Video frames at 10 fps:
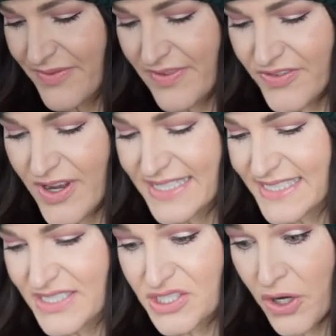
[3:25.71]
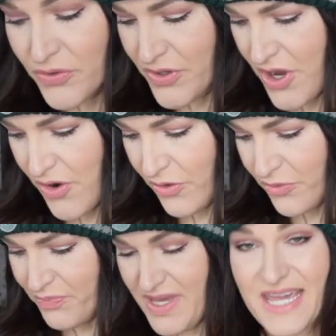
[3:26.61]
if you guys don't
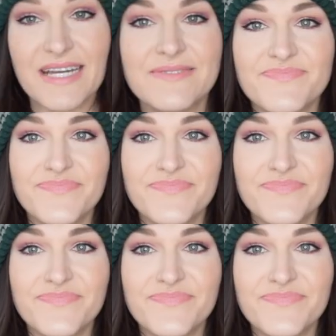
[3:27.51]
know me,